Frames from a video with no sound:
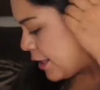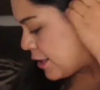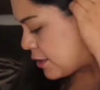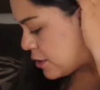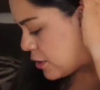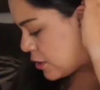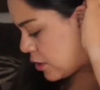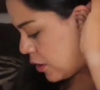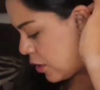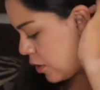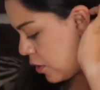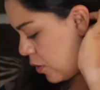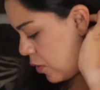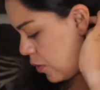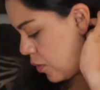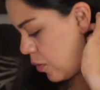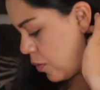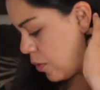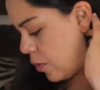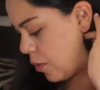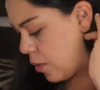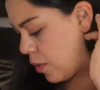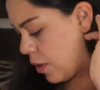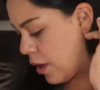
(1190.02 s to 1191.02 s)

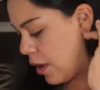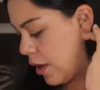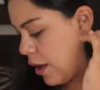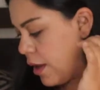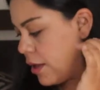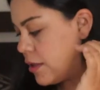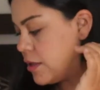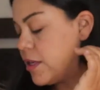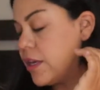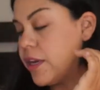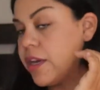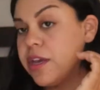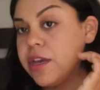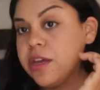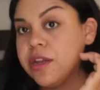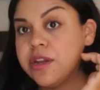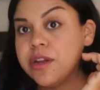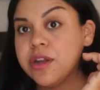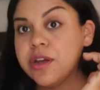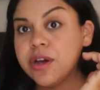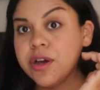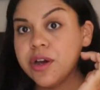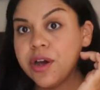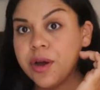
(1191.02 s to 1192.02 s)
So I'm
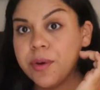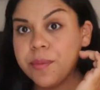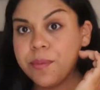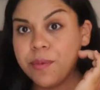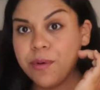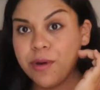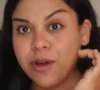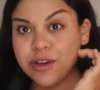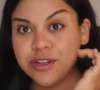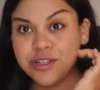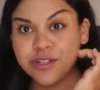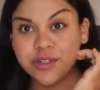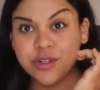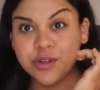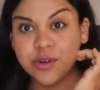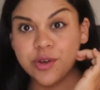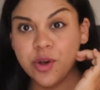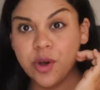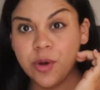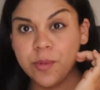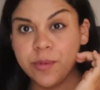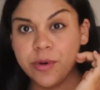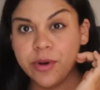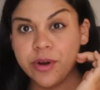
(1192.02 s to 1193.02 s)
taking a brush to
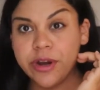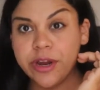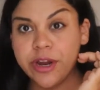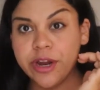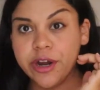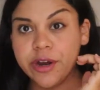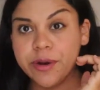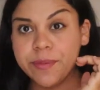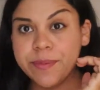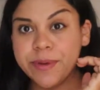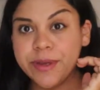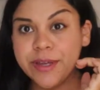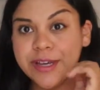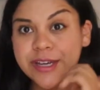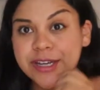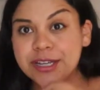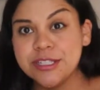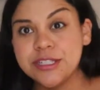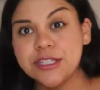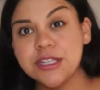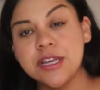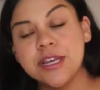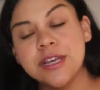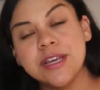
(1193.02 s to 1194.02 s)
comb her hair
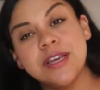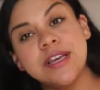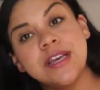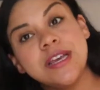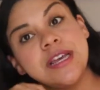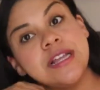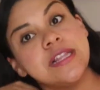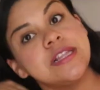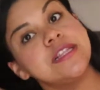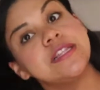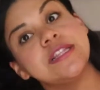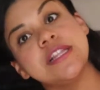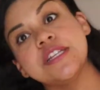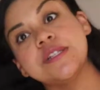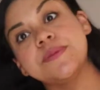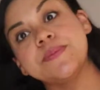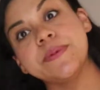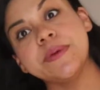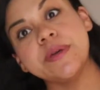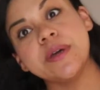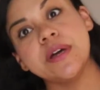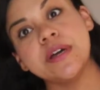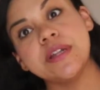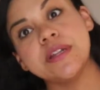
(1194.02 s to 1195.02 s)
because, let's
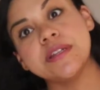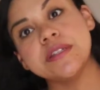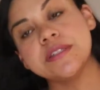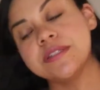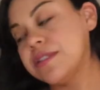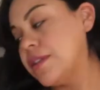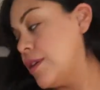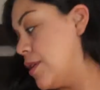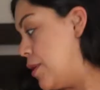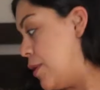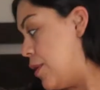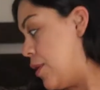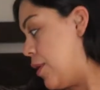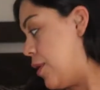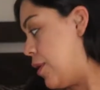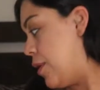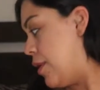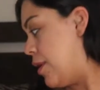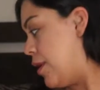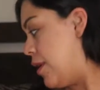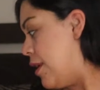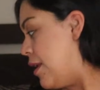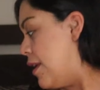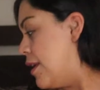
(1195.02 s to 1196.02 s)
be honest,
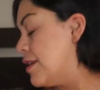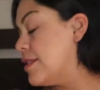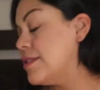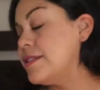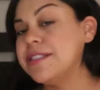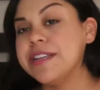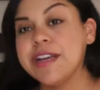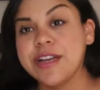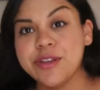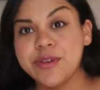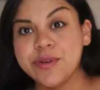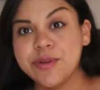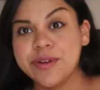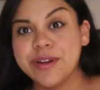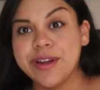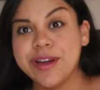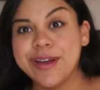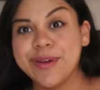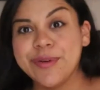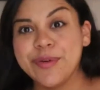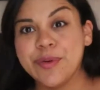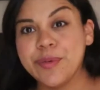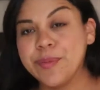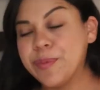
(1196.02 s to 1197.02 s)
Daniel and
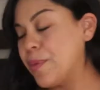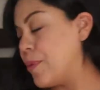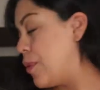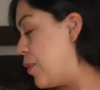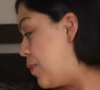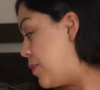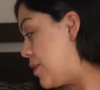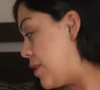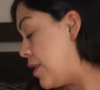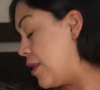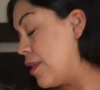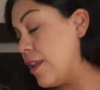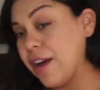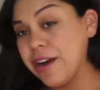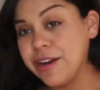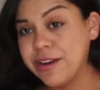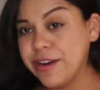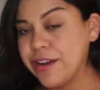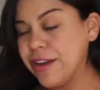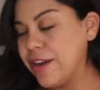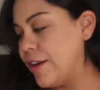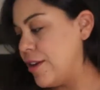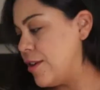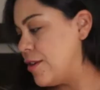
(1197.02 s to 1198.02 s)
I were born with a lot of
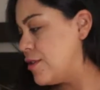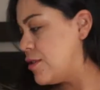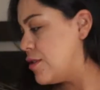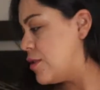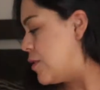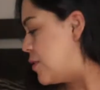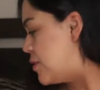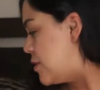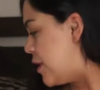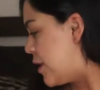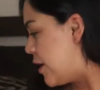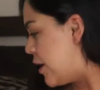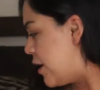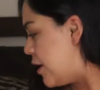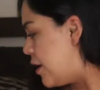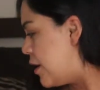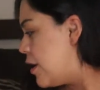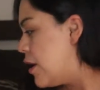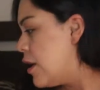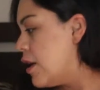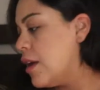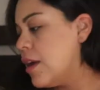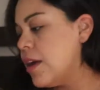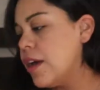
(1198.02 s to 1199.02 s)
hair, so I'm taking
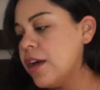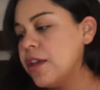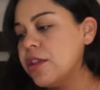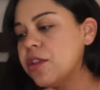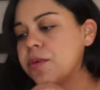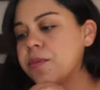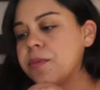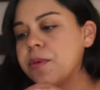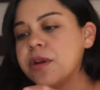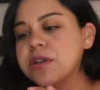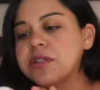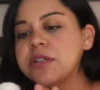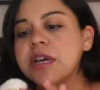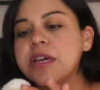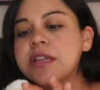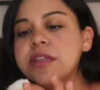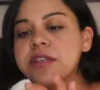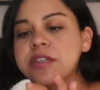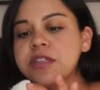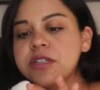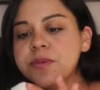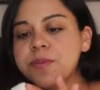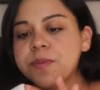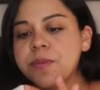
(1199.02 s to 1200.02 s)
a little brush.
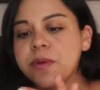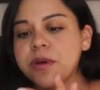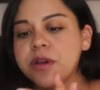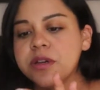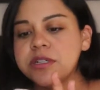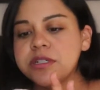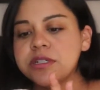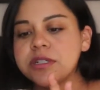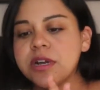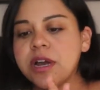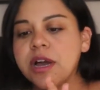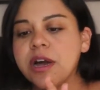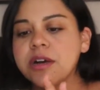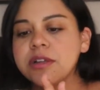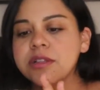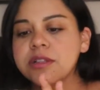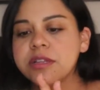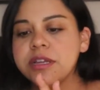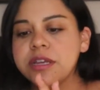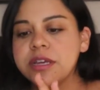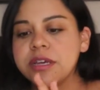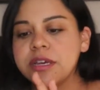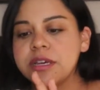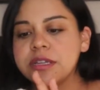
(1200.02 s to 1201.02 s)
And this brush, I'll
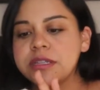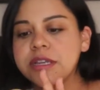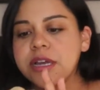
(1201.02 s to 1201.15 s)
link it